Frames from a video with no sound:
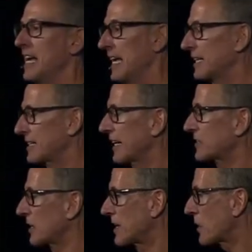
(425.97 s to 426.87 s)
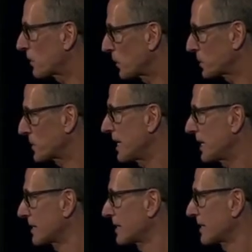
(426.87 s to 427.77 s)
It's another of those
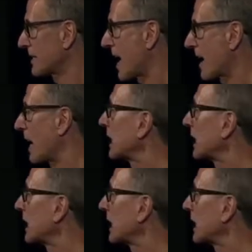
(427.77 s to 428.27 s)
things that I